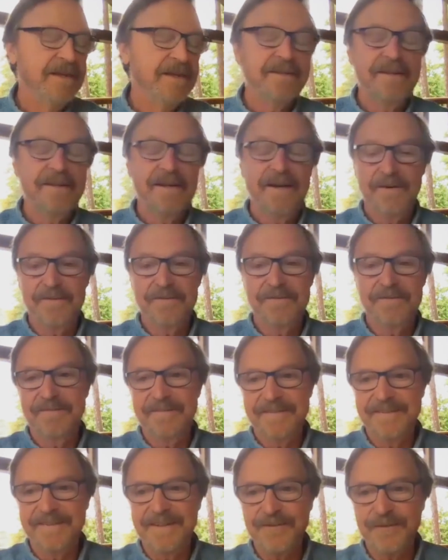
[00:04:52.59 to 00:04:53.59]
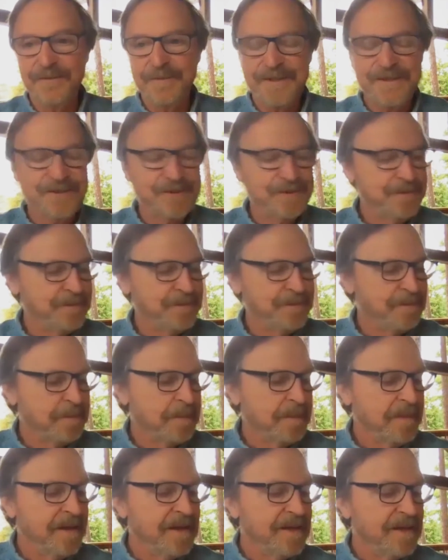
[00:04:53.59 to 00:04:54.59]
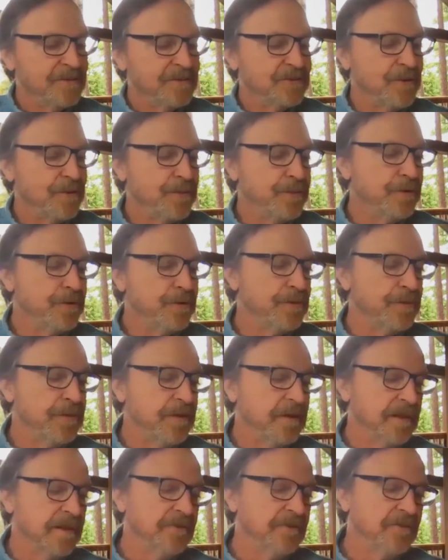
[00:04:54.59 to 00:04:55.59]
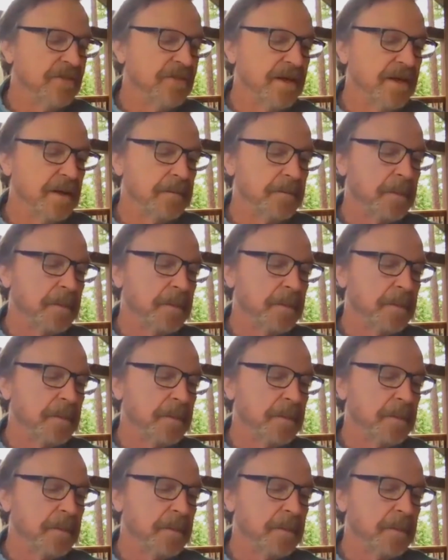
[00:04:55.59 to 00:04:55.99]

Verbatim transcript: Now, not so much. So the third thing is that